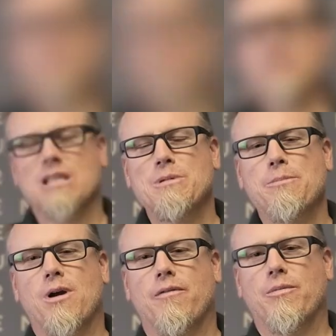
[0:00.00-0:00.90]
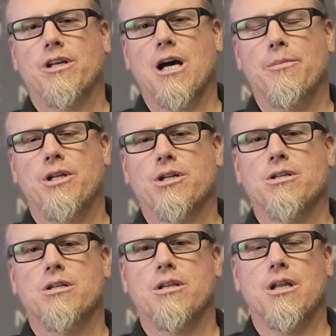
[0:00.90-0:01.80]
What sets me apart from the
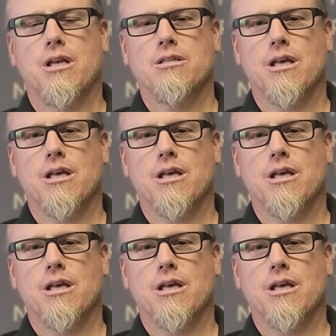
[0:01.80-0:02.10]
competition is